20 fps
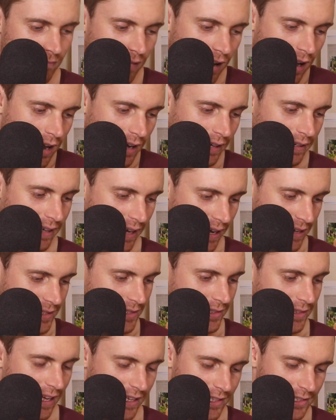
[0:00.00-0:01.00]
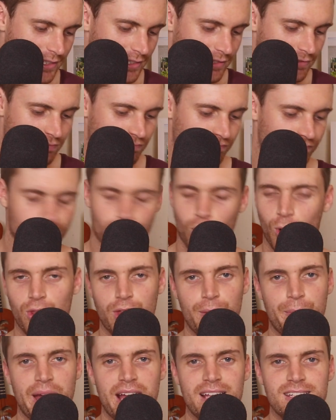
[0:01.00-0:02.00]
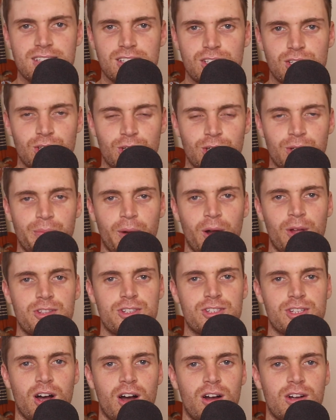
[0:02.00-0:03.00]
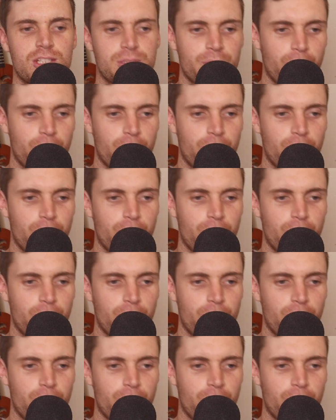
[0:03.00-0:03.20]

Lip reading: I guess that's all the best to both songs.